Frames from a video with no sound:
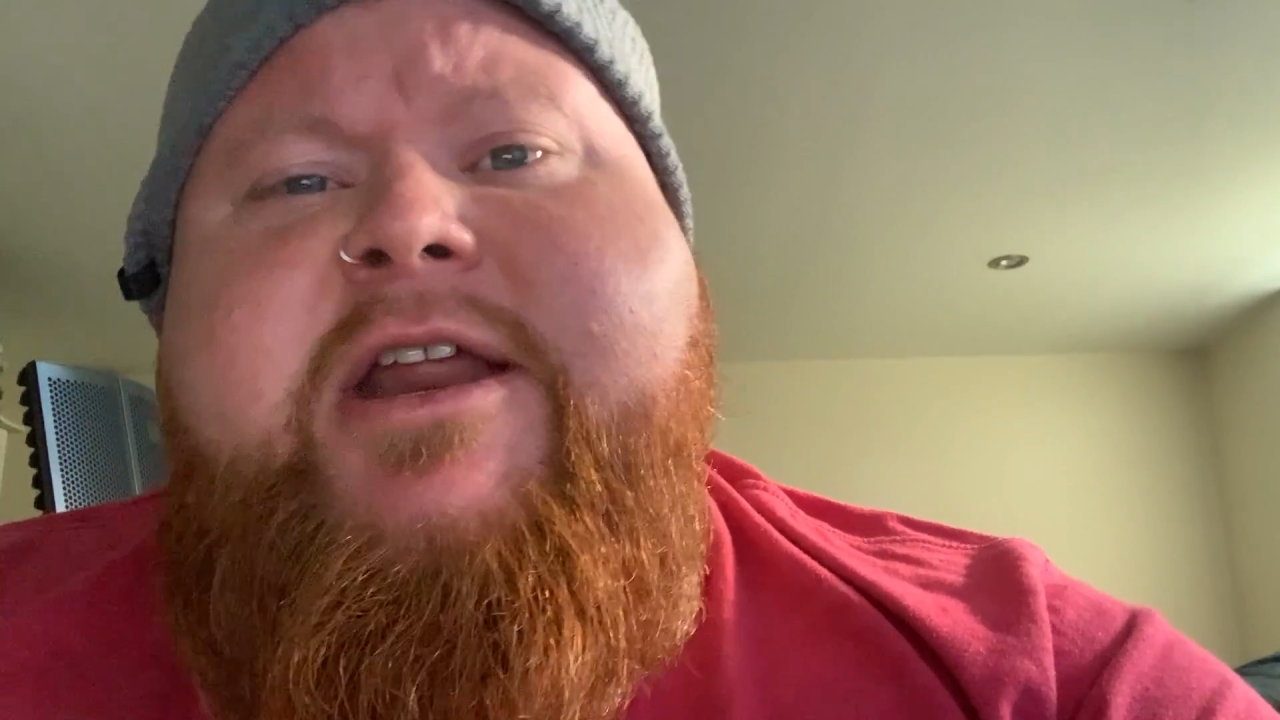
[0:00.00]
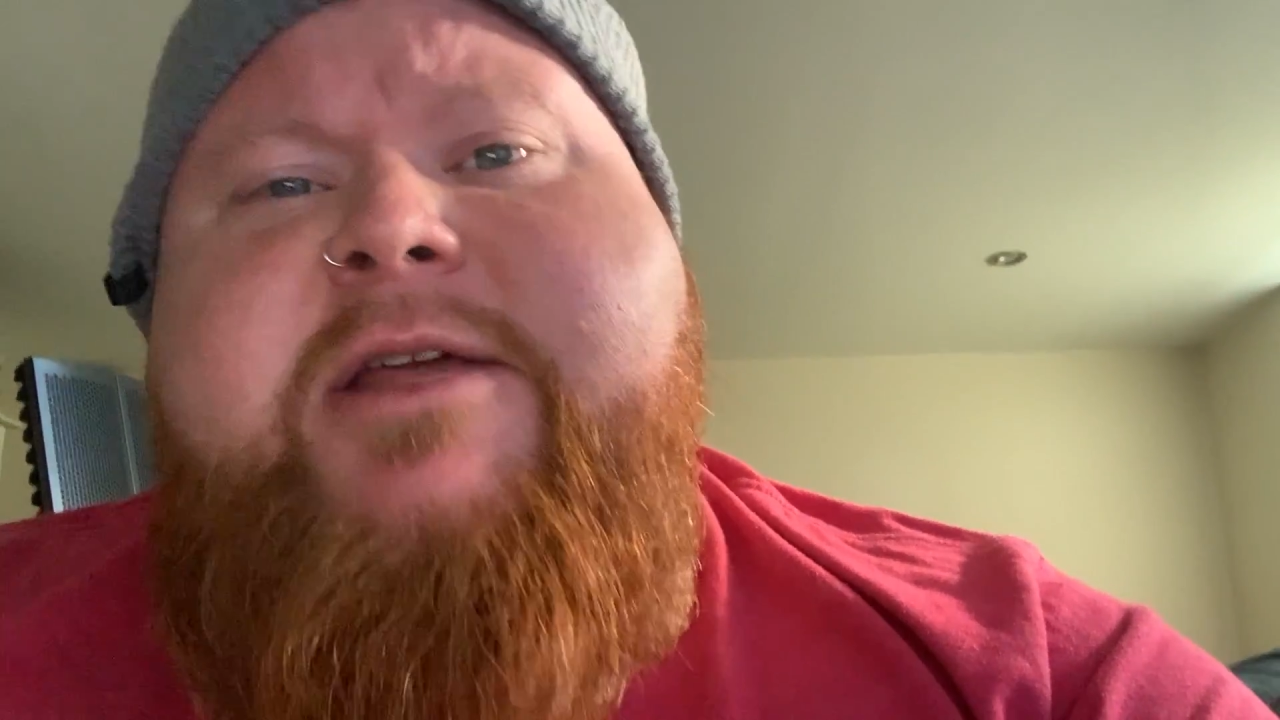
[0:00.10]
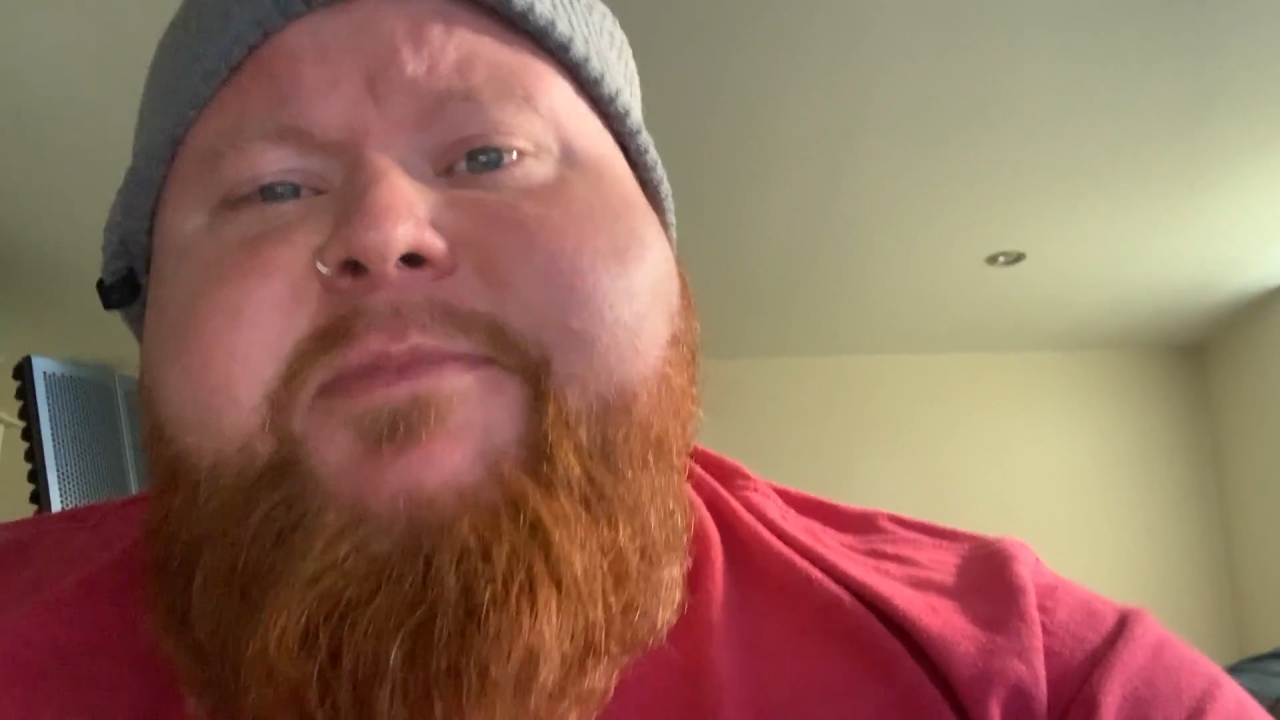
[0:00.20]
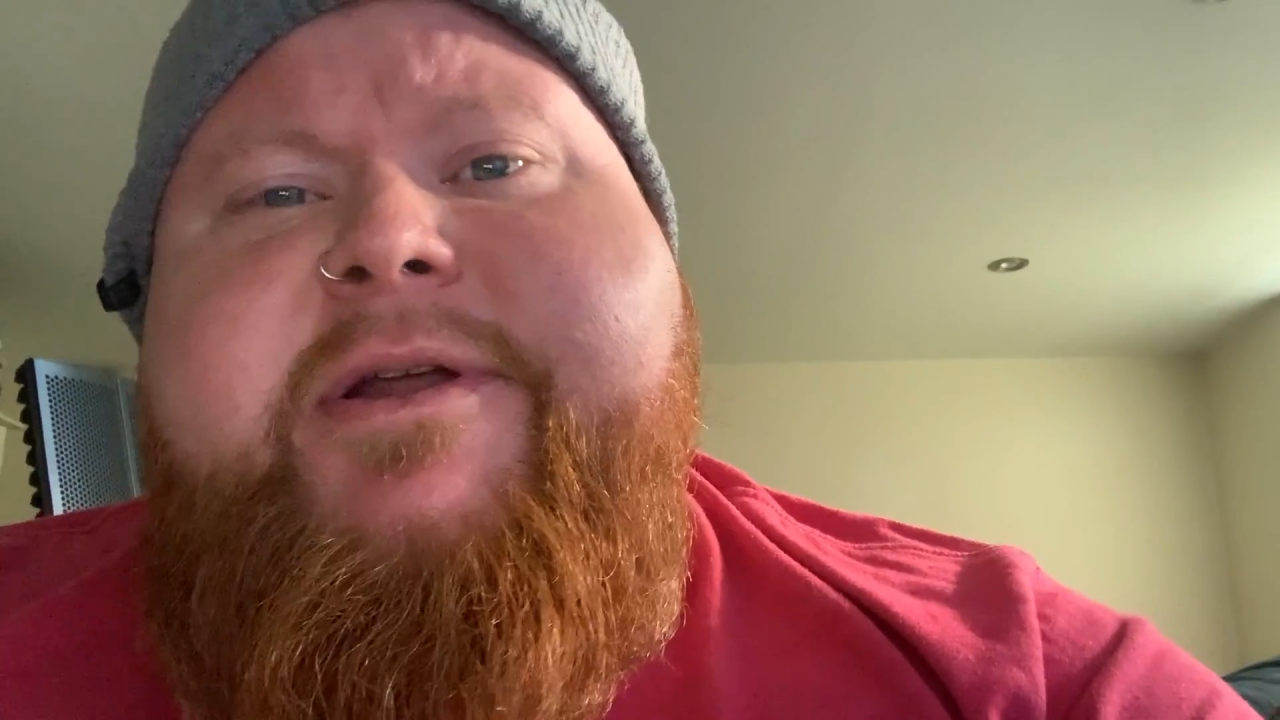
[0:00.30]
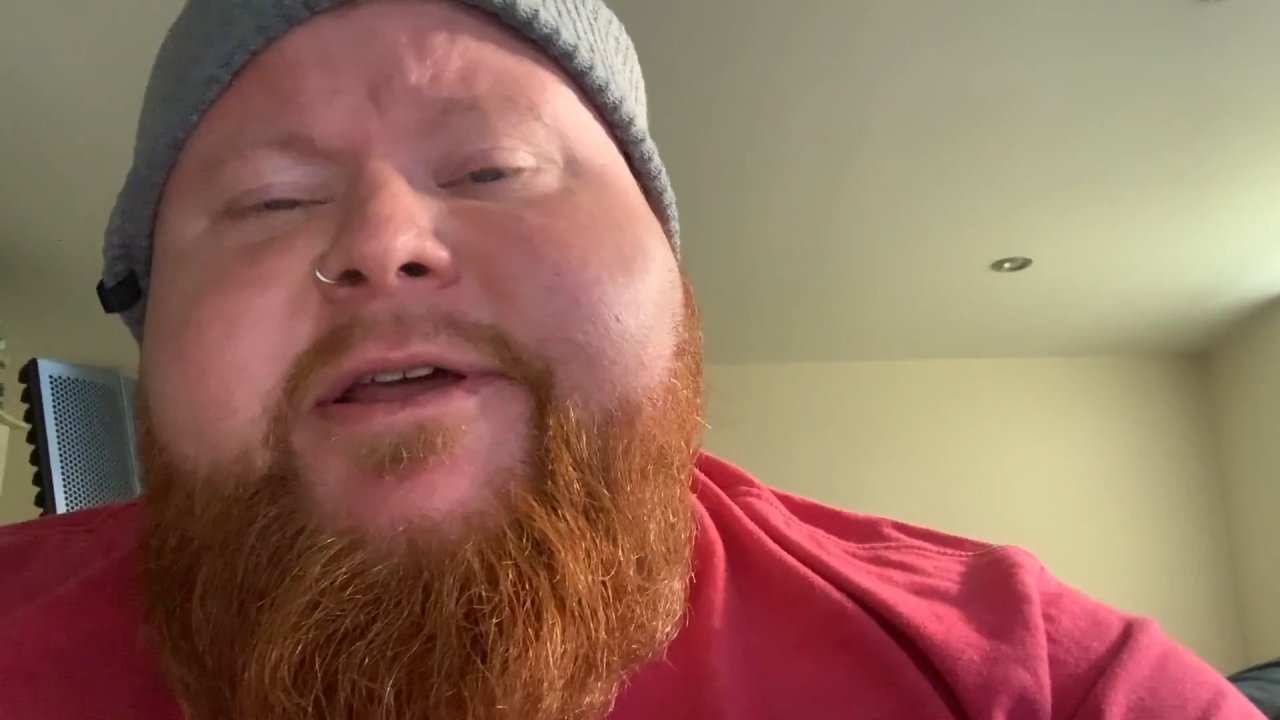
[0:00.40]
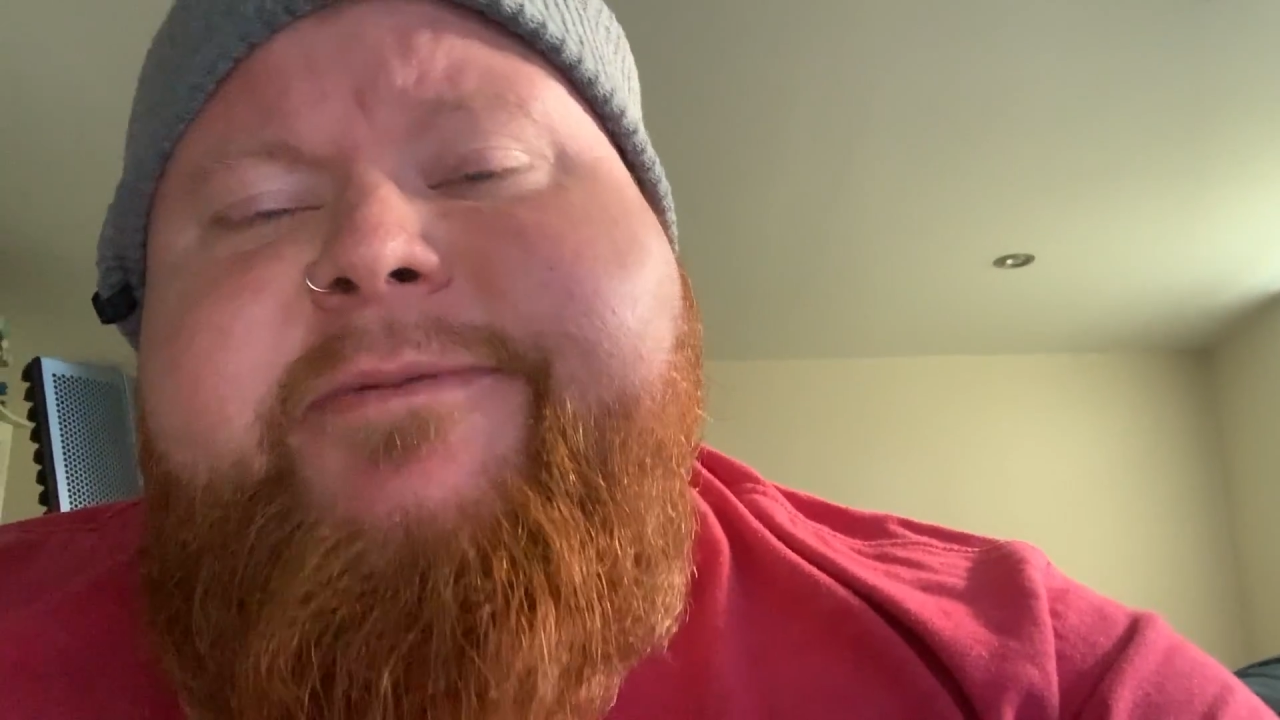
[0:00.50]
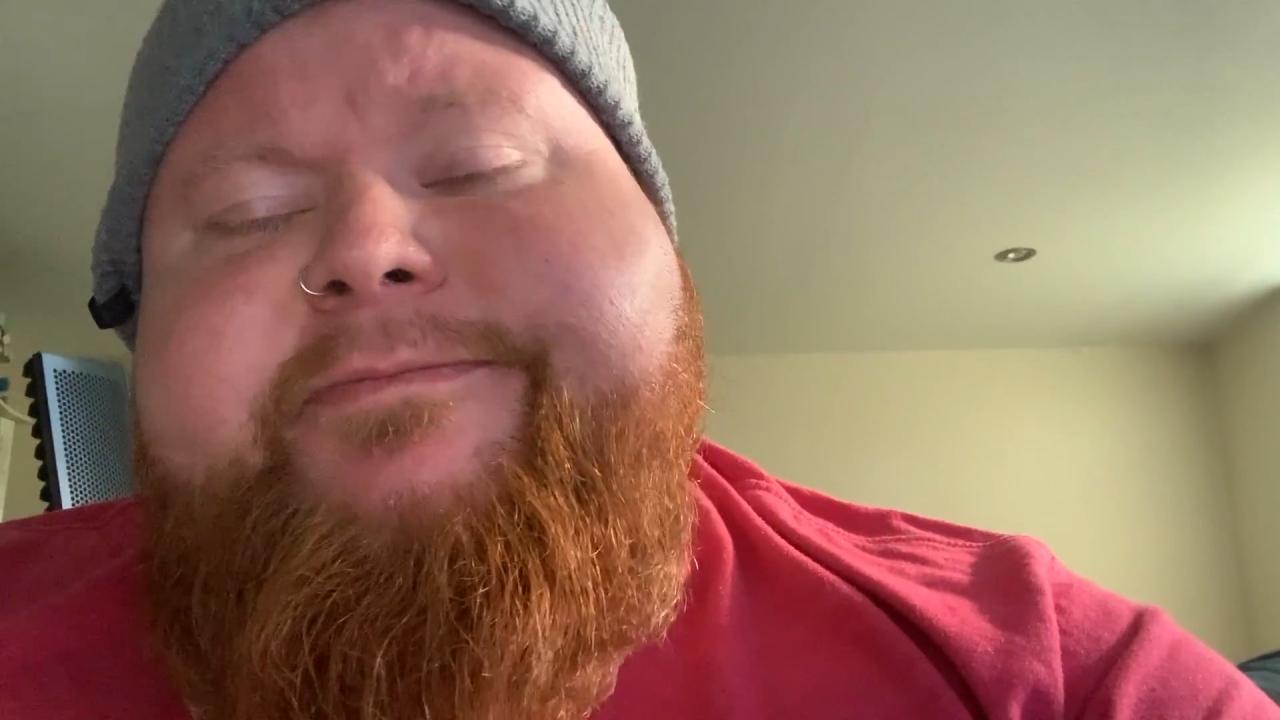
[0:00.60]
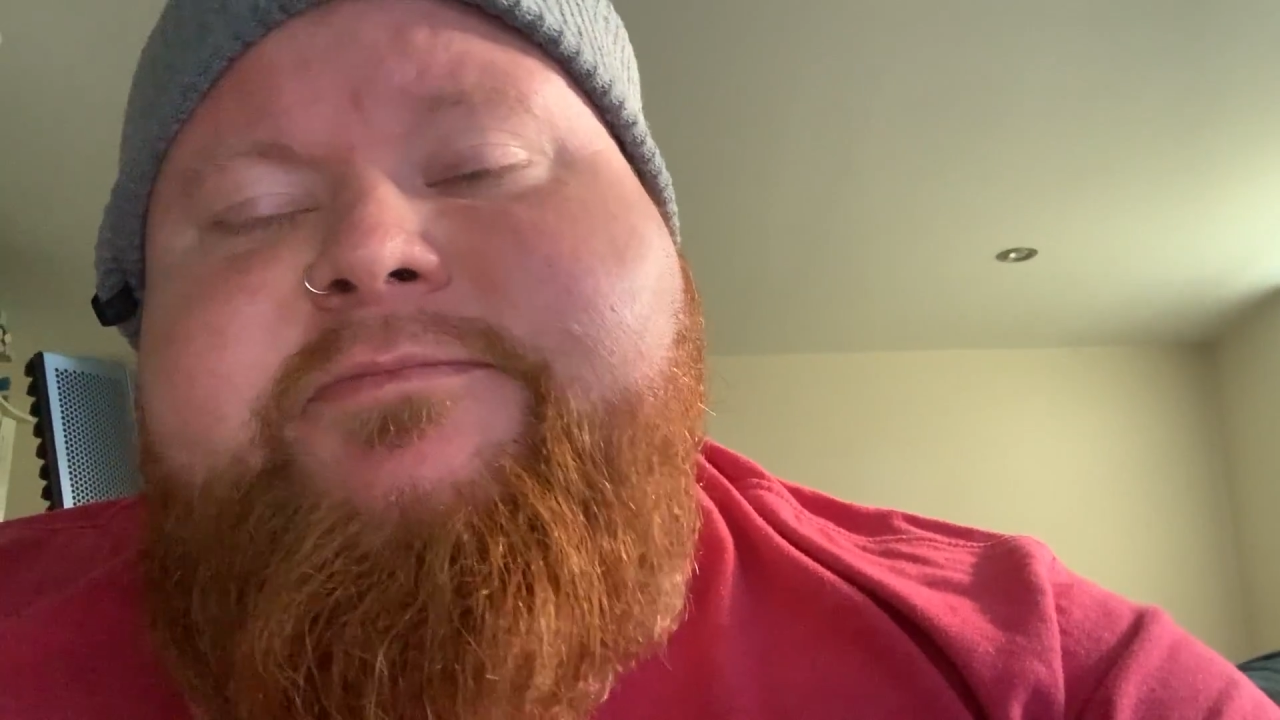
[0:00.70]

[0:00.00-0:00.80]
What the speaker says: anybody,